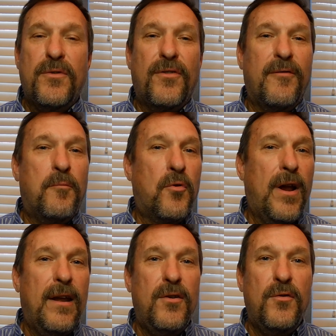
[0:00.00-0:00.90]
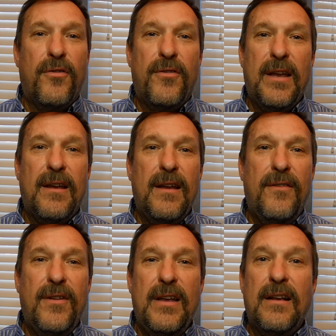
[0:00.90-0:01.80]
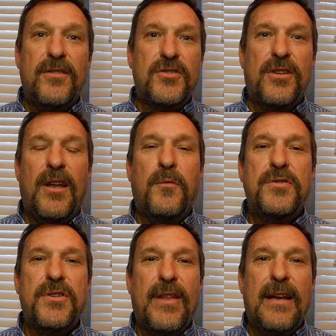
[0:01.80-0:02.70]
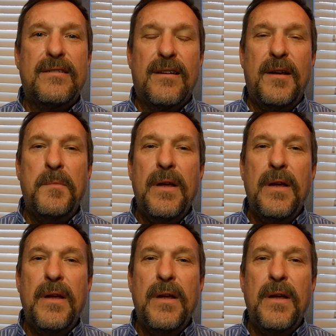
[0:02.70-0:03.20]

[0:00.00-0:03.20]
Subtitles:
was a brand new thing in the English language at that time.